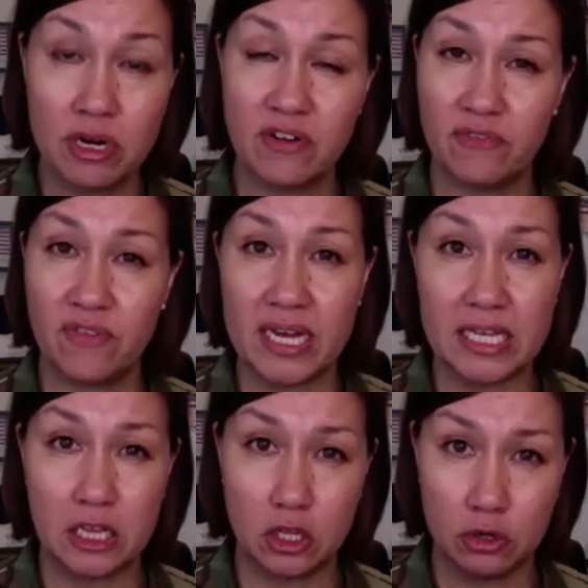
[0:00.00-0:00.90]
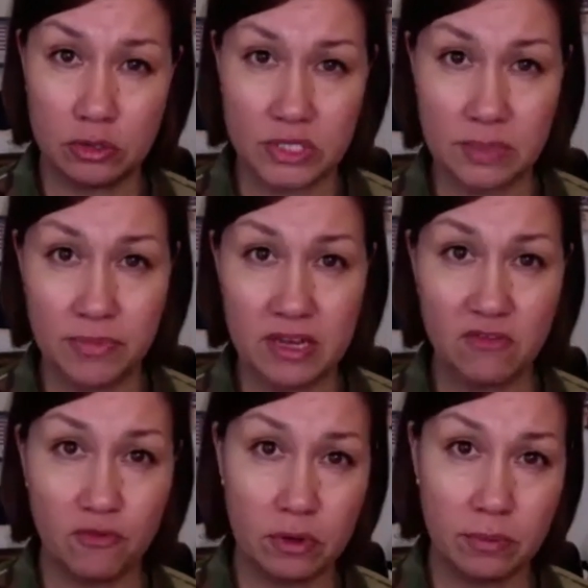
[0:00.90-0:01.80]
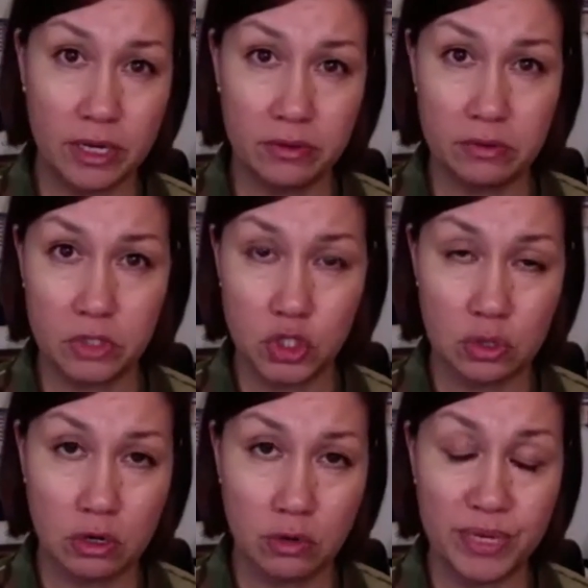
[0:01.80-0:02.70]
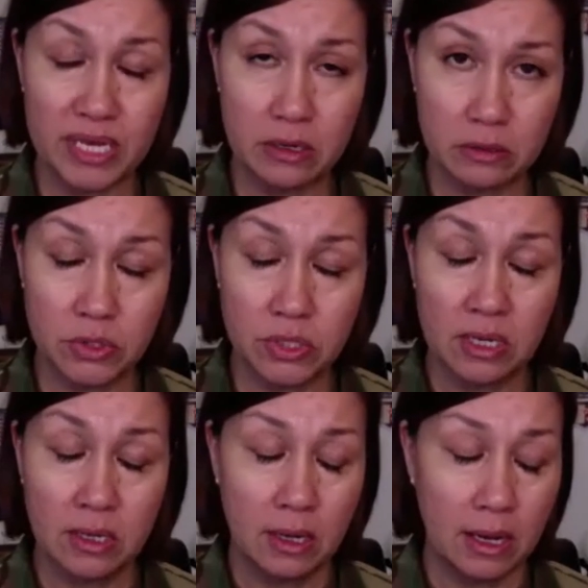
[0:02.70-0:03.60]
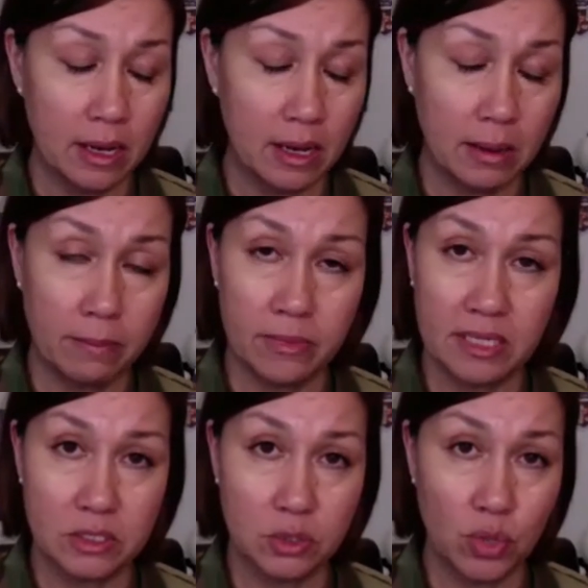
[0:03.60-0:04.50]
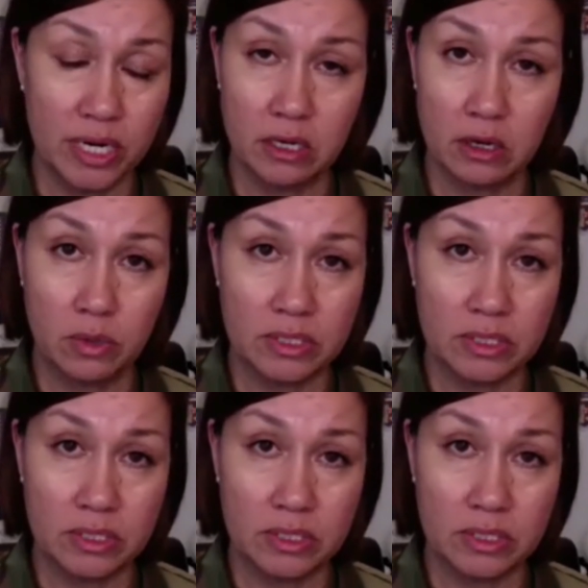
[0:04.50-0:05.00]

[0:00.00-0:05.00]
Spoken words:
And if I can learn something from other strong peers, that's the way to go.